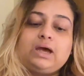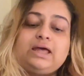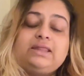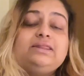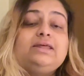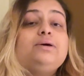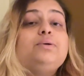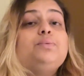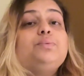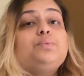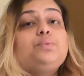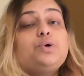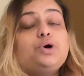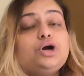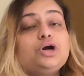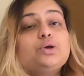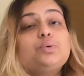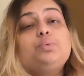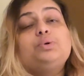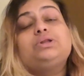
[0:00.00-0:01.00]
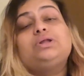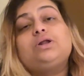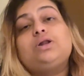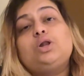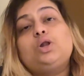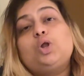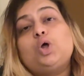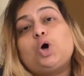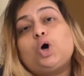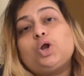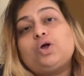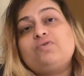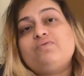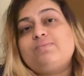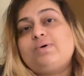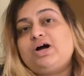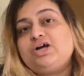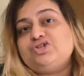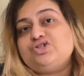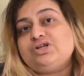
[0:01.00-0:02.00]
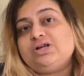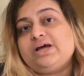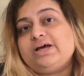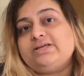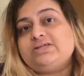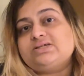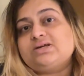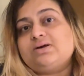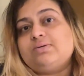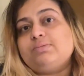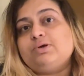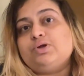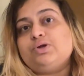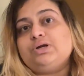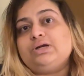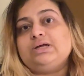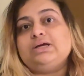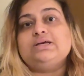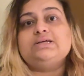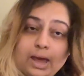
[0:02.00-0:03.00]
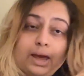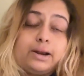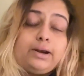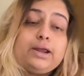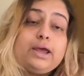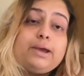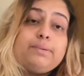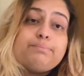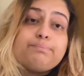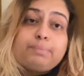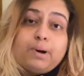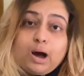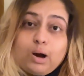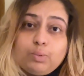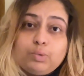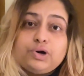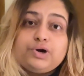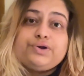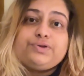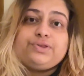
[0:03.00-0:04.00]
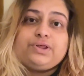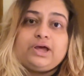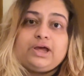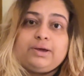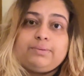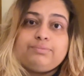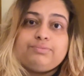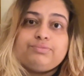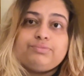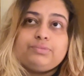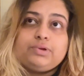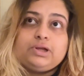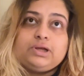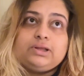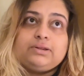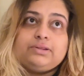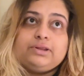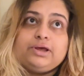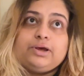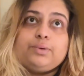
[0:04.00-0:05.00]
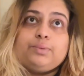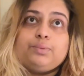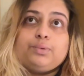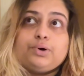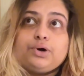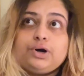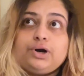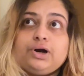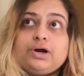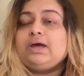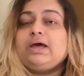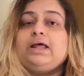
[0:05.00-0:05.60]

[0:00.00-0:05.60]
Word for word: And they worked with a lot of marginalized communities and empowered them in their work,